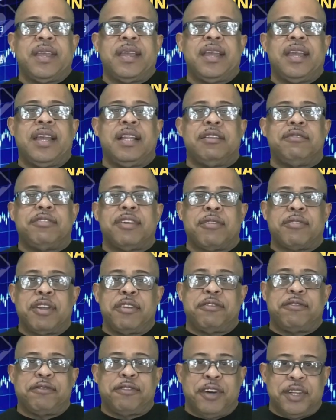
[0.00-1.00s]
and very
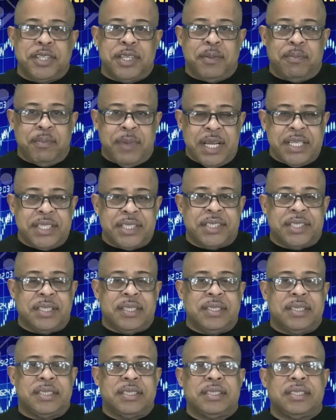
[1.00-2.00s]

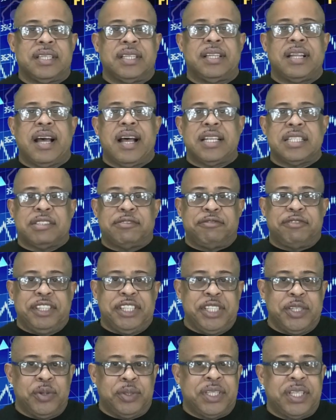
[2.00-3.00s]
fundamental. The last
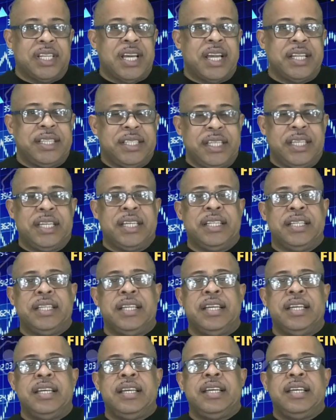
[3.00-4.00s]
video that I did,
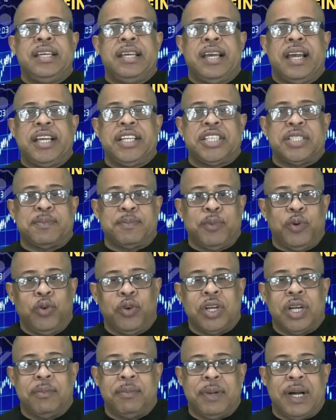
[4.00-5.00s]
I
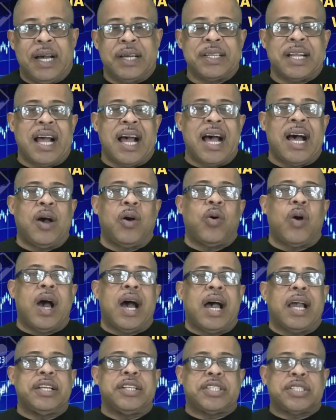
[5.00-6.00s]
spoke about how
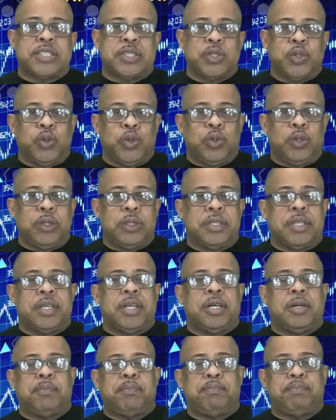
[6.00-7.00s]
I sold
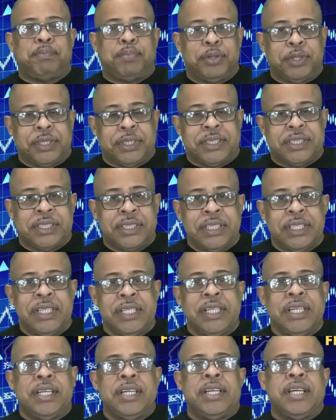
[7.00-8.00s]
a put
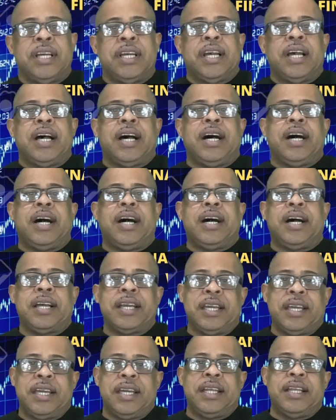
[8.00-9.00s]
uh,
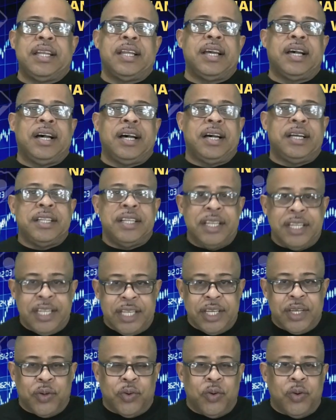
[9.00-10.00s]
in uh,
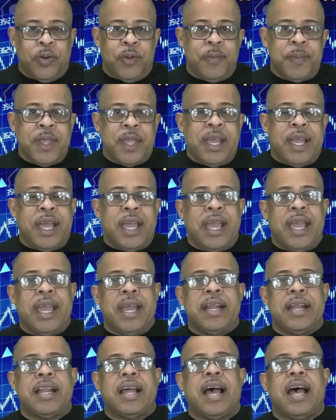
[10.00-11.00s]
NIO
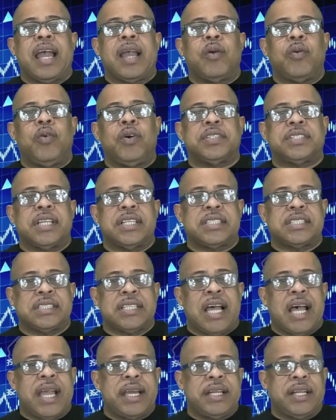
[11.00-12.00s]
and I was
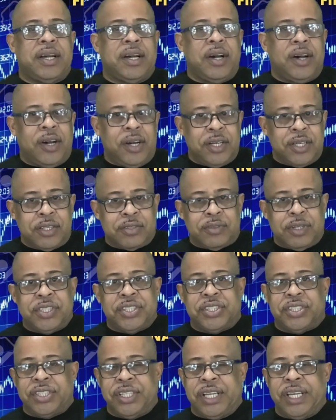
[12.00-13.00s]
assigned 100
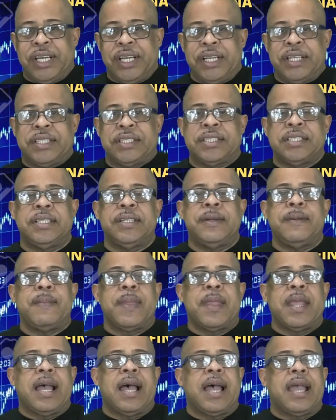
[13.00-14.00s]
shares.
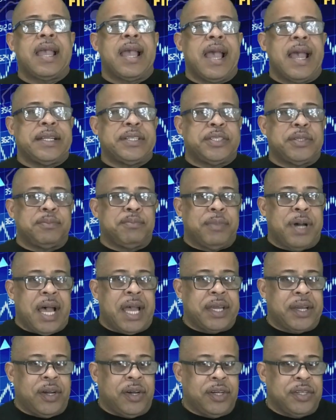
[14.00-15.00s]
I had to
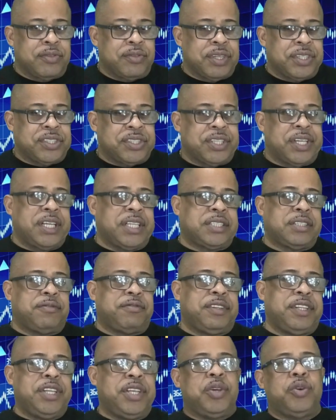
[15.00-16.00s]
buy 100 shares of
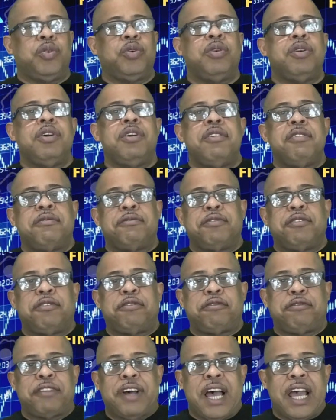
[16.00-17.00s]
NIO for
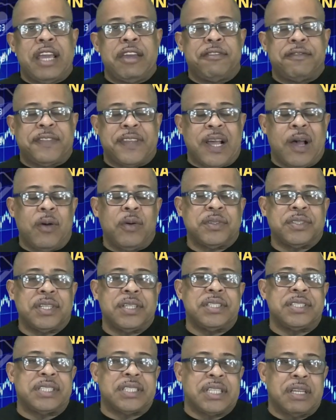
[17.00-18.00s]

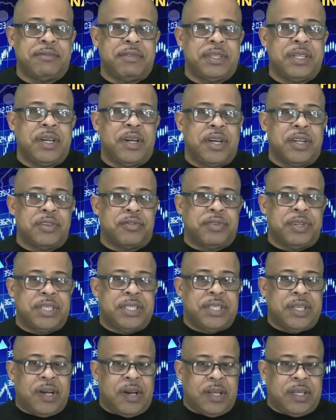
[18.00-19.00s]

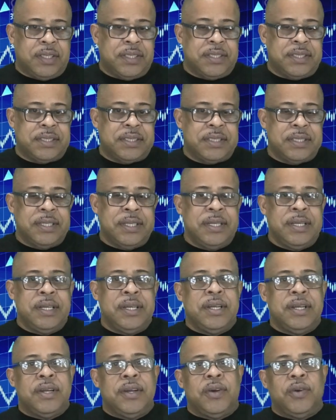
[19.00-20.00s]
$5,700
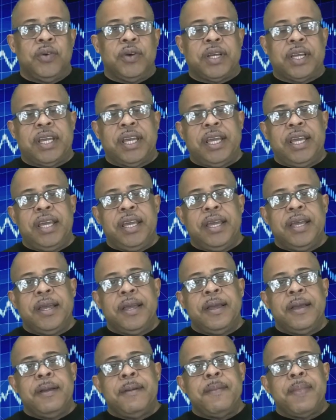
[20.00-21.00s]
okay
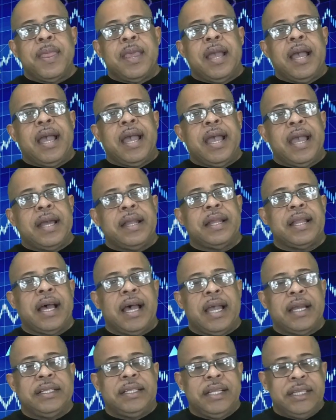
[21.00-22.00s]
and
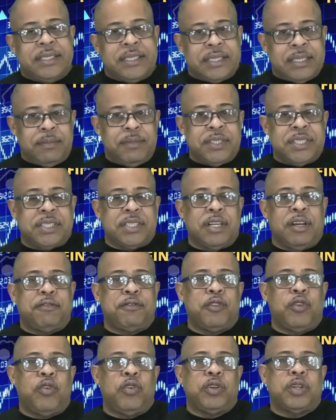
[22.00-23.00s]
I did some stuff
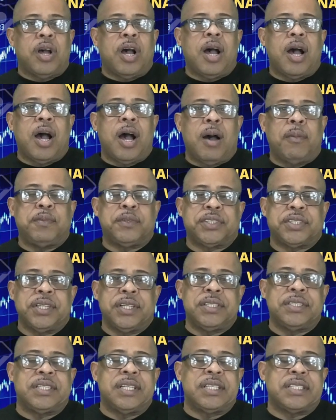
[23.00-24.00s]
on
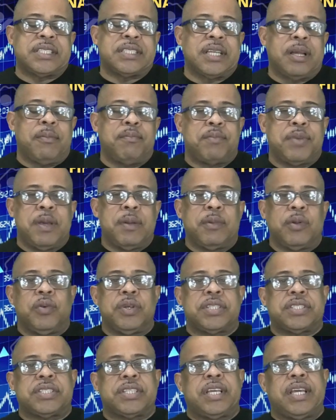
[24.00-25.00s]
options and some people
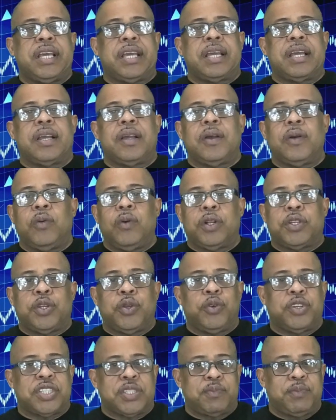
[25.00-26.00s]
were saying what
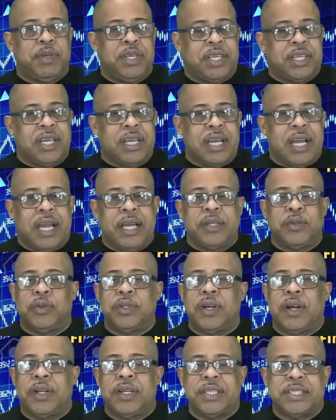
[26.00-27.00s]
you're speaking I
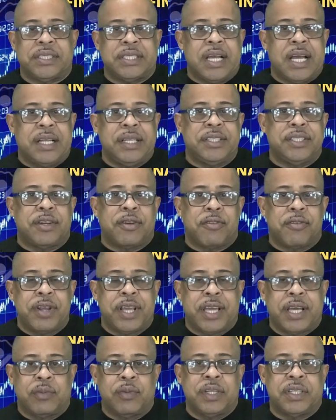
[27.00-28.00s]
don't understand it's
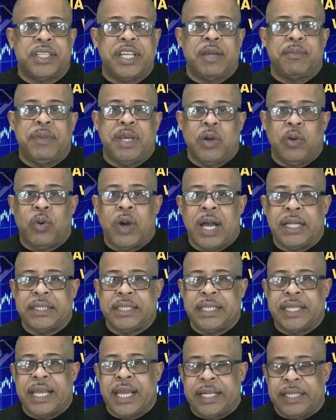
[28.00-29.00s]
Greek it will take me a while
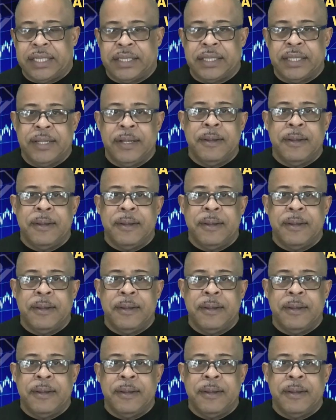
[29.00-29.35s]
to get it